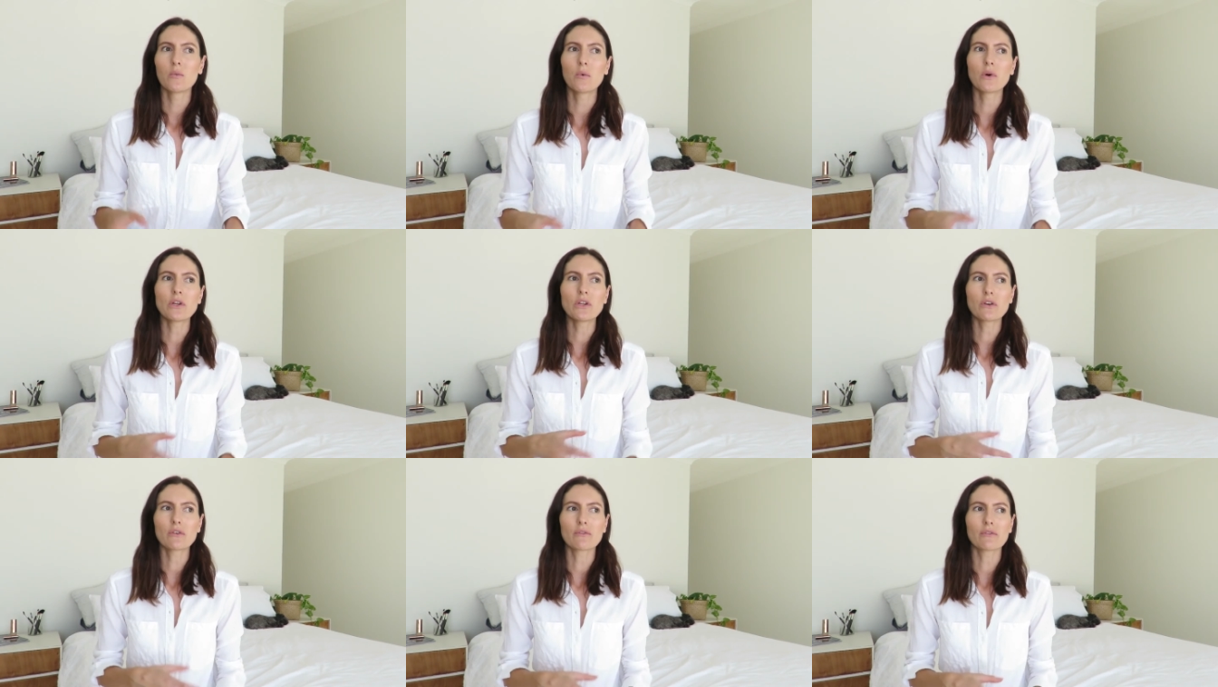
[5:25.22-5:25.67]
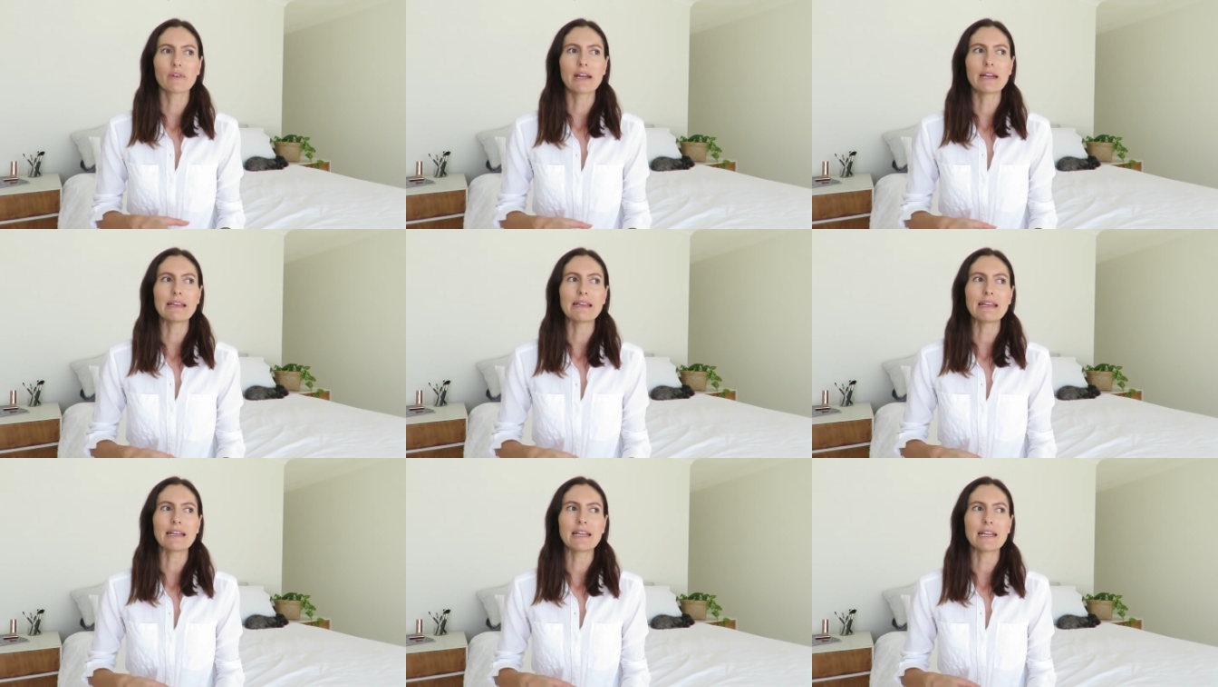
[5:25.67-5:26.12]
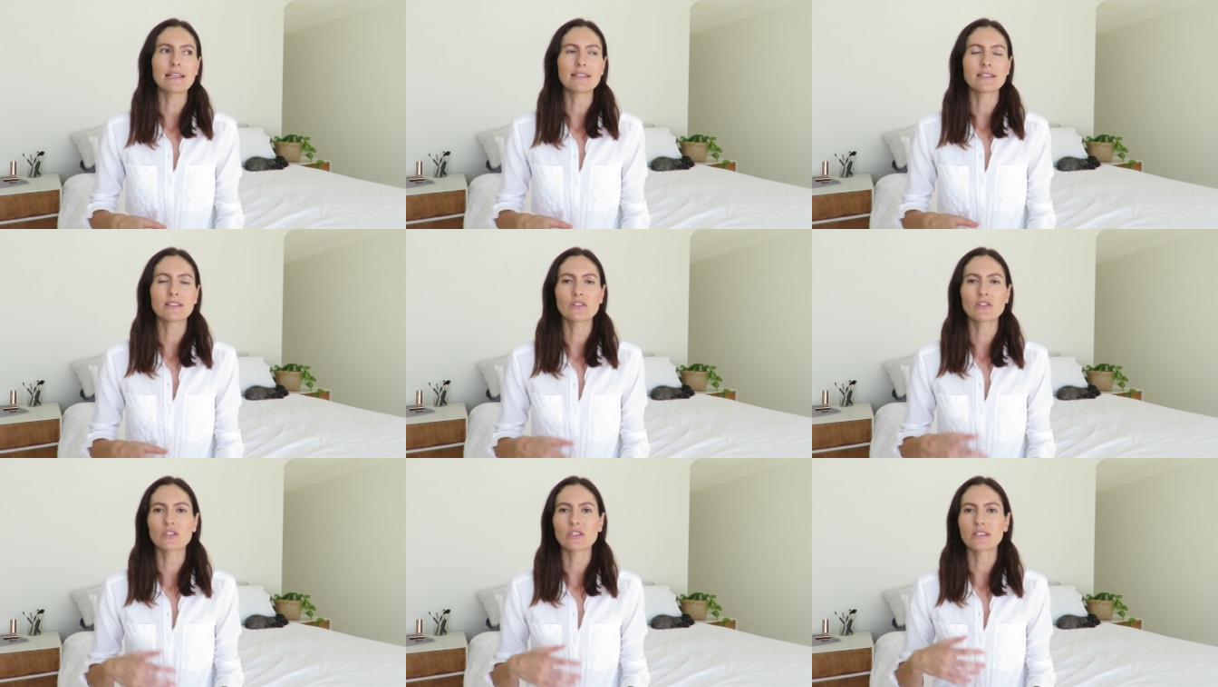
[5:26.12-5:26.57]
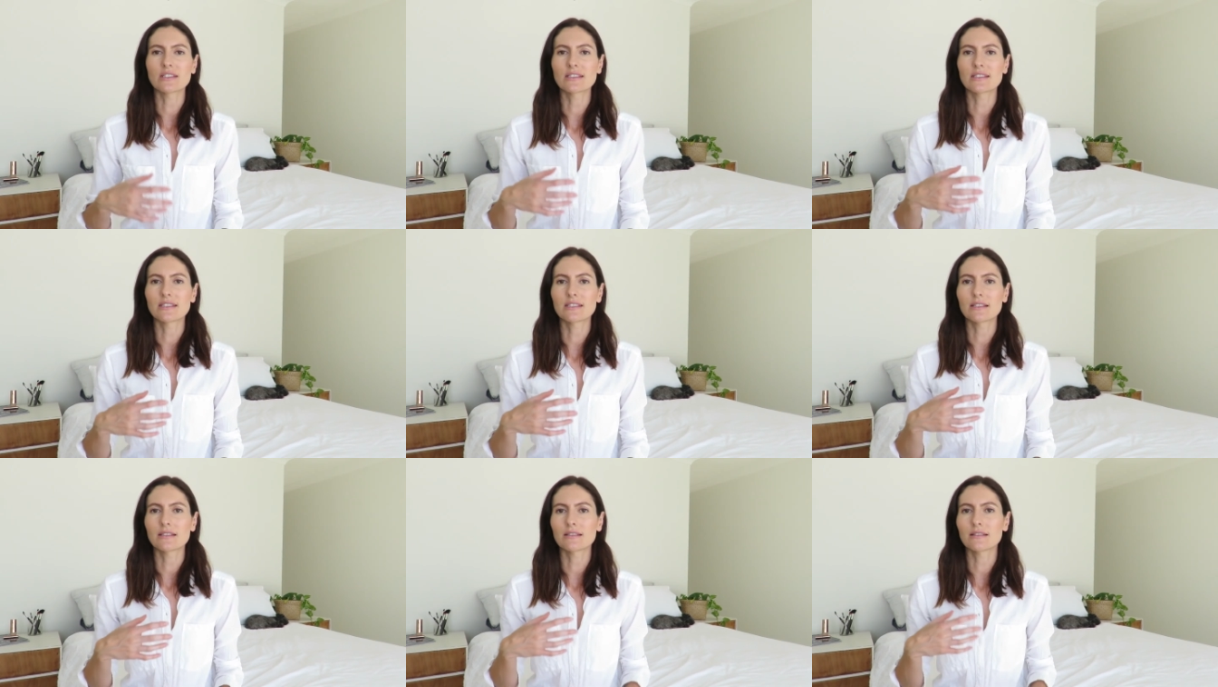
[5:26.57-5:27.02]
what you're reading isn't
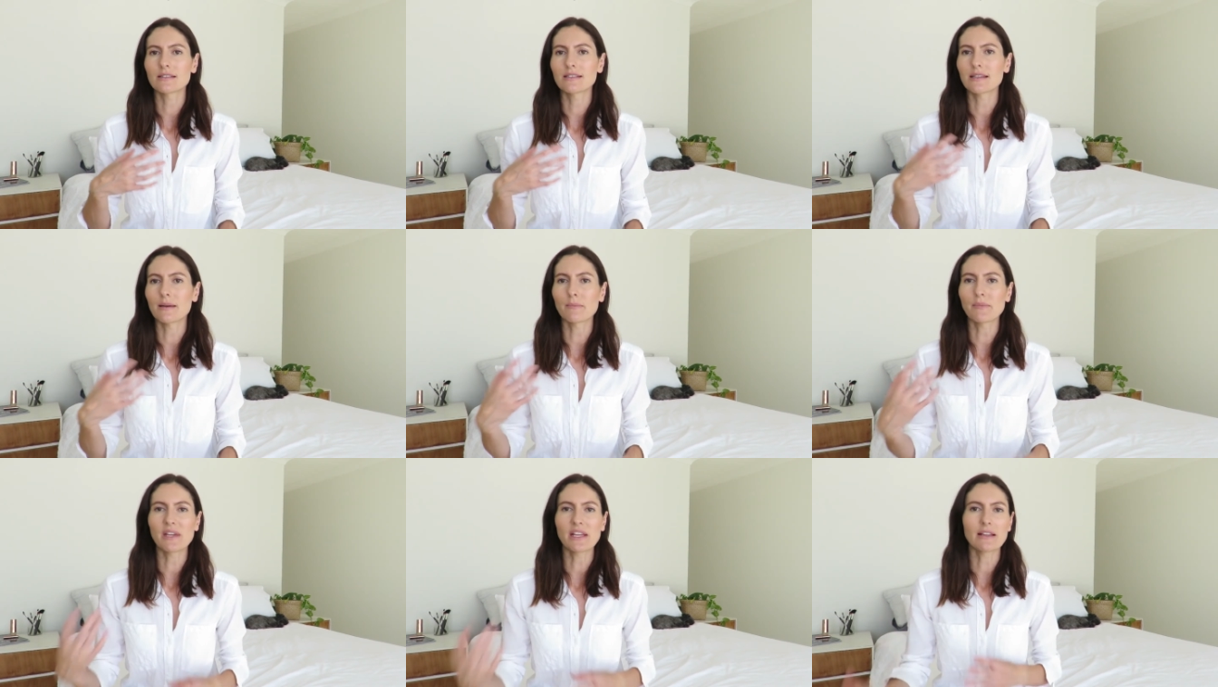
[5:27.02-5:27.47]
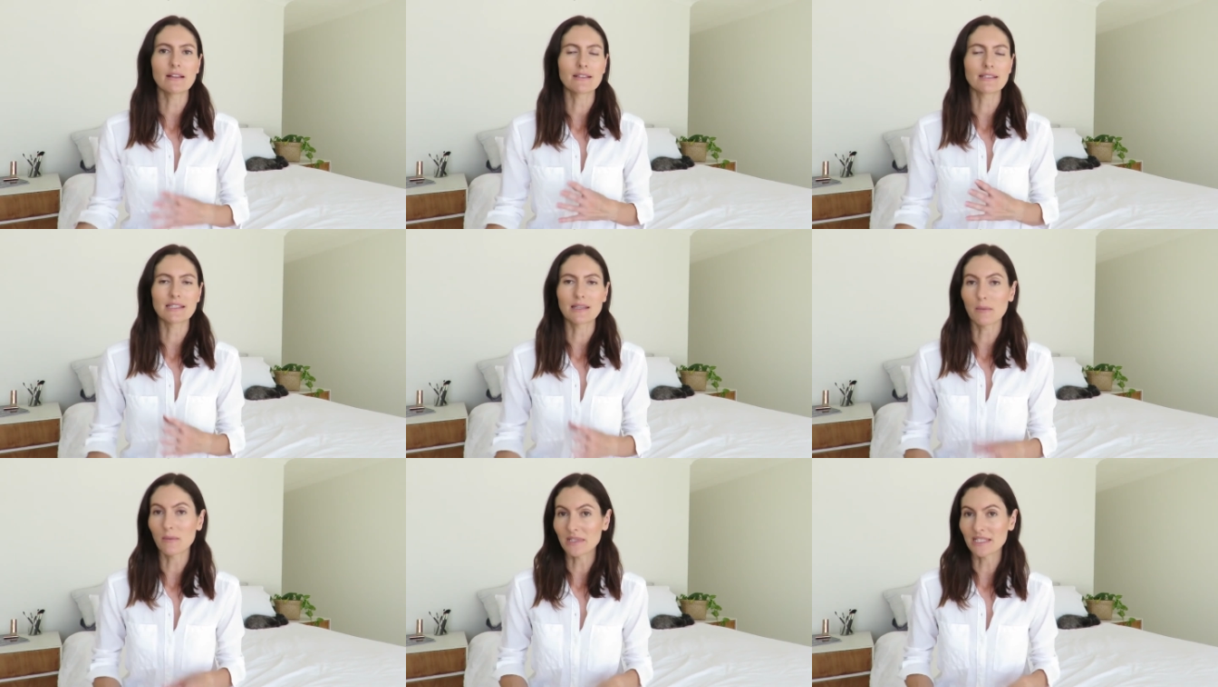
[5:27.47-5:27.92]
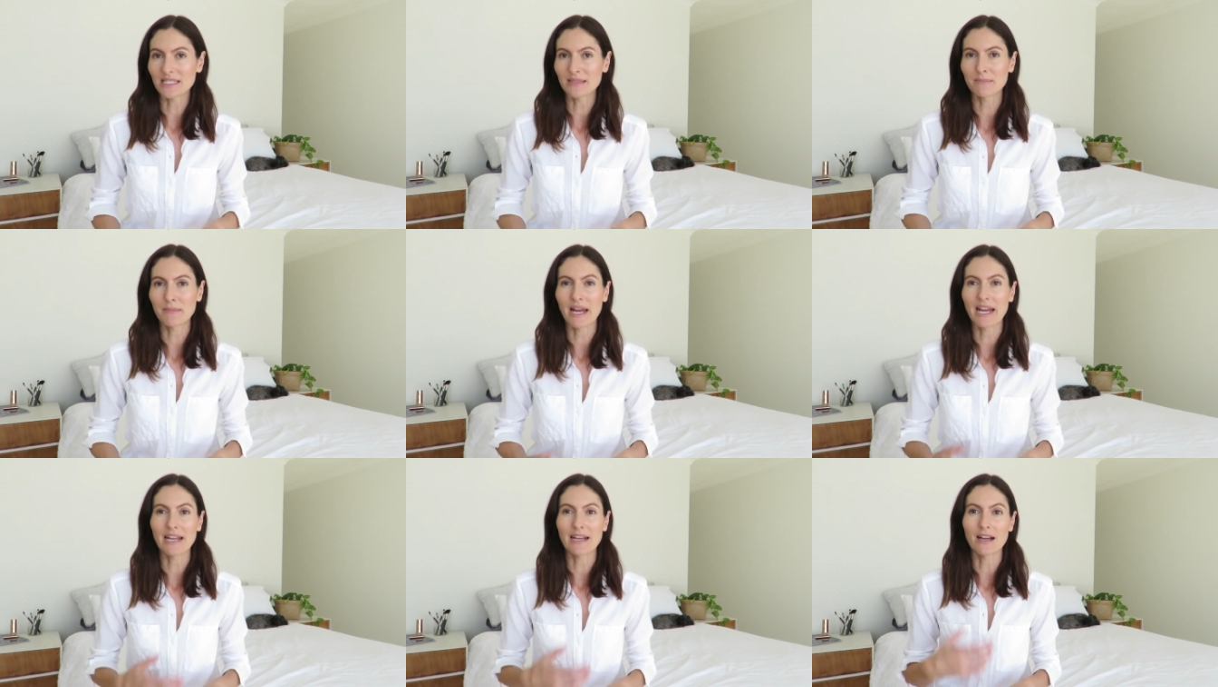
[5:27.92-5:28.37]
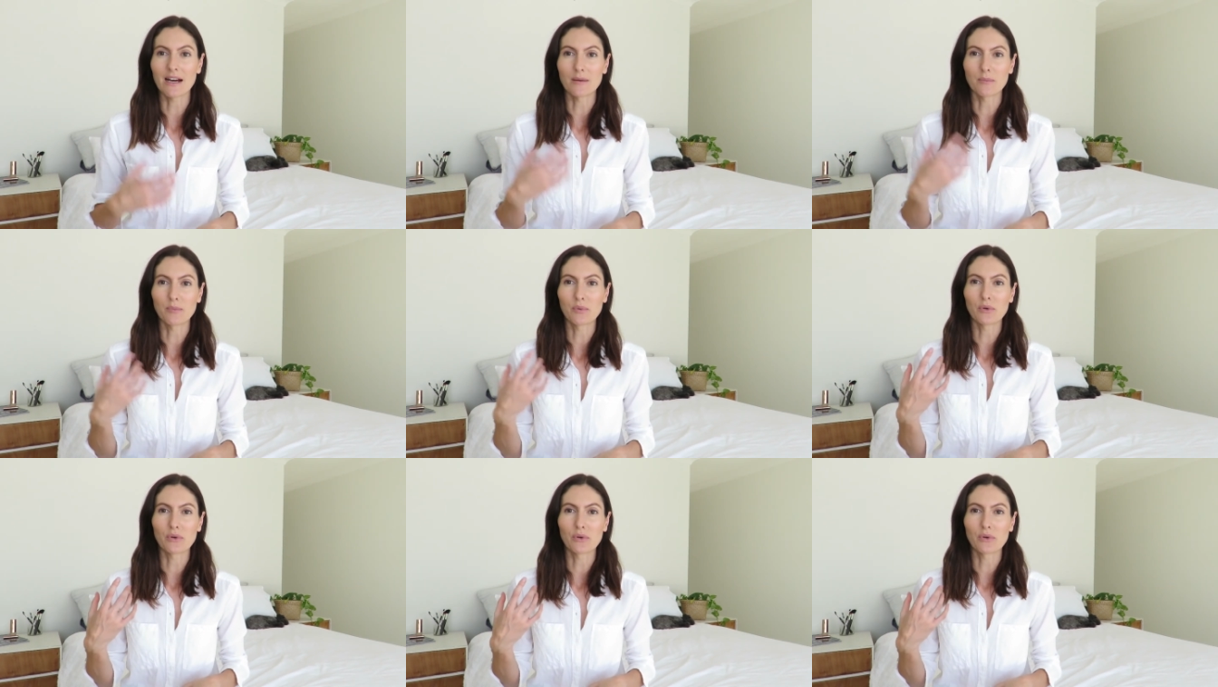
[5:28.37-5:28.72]
just something that someone's made up,